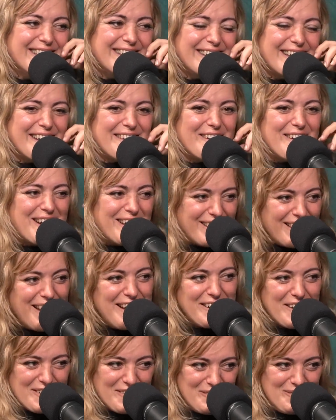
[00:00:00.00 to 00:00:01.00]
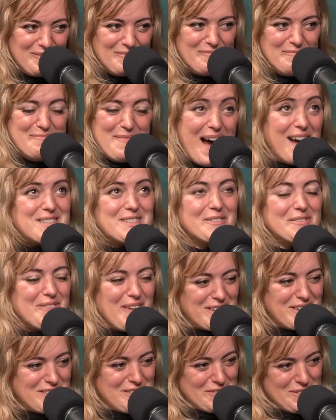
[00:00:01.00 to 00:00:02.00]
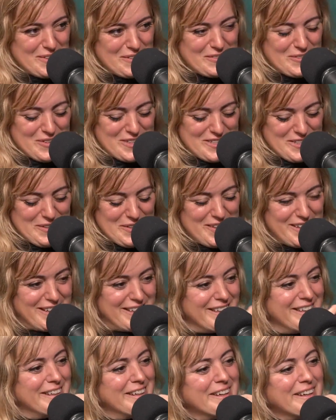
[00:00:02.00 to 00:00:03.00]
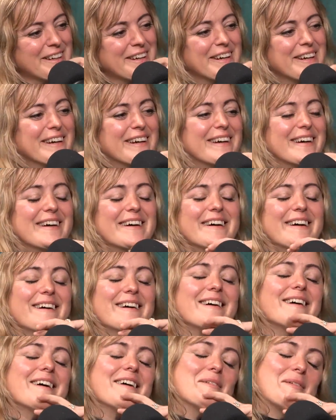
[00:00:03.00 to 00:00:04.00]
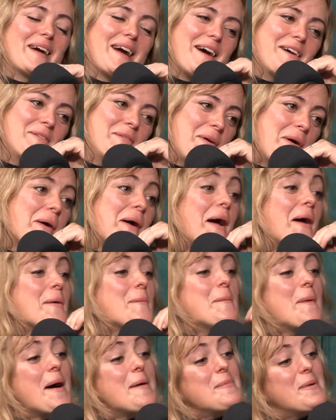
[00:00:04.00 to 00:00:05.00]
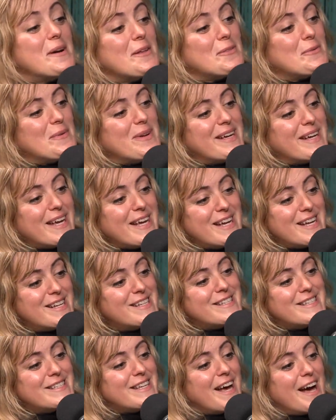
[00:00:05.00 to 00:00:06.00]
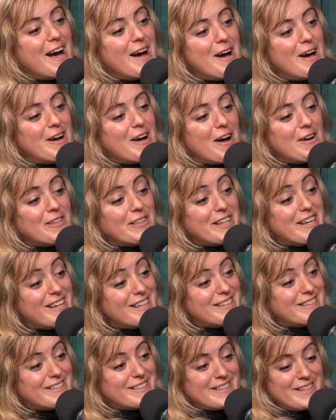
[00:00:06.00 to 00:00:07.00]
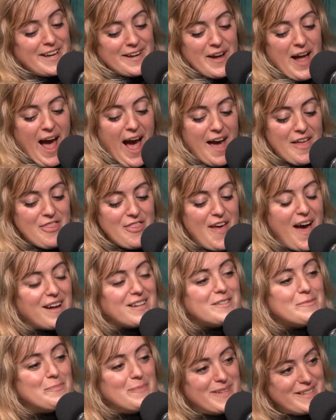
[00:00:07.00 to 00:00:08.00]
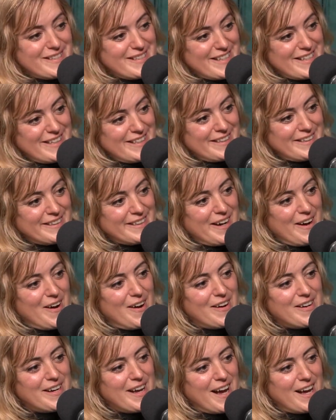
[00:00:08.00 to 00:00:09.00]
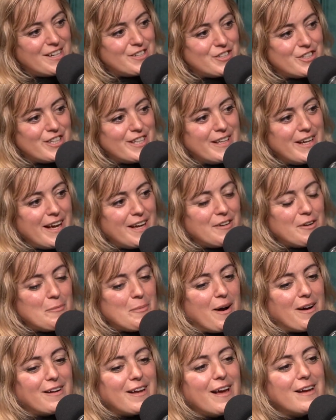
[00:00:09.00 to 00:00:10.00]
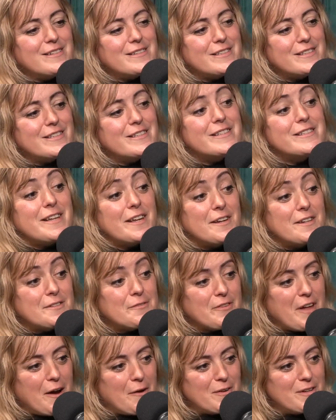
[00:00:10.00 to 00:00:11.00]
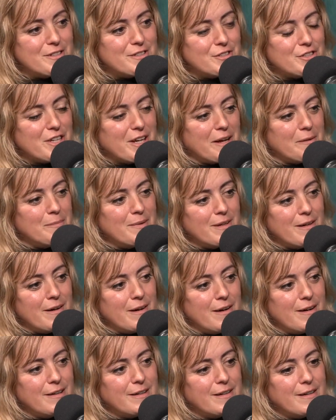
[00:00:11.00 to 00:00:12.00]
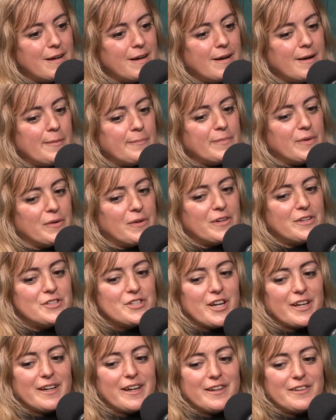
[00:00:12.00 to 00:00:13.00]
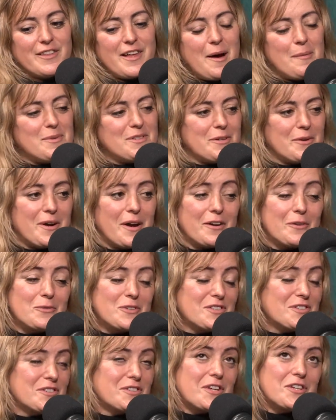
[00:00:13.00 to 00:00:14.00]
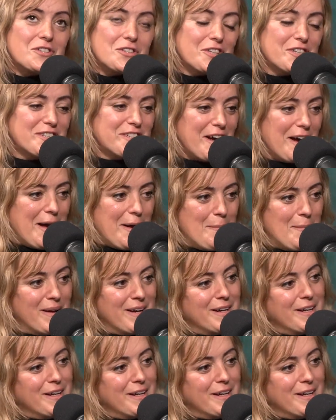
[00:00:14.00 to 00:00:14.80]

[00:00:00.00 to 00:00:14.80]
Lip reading: Yeah, they're headlining a massive festival. Of course, they're good. Oh my god. Okay, my bud of the week is Liz at That's Busy on IG, and her podcast Send Us Flowers. She had me on. You can check the episode out. It was such a good time.